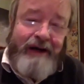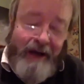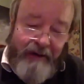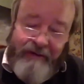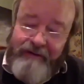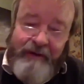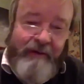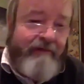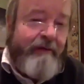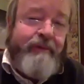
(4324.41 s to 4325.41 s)

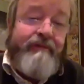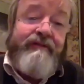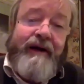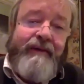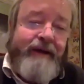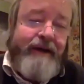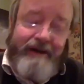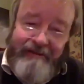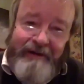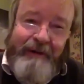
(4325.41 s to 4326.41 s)
overview of a profoundly
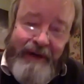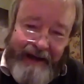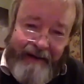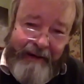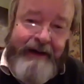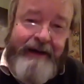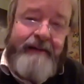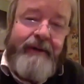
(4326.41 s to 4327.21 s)
difficult area.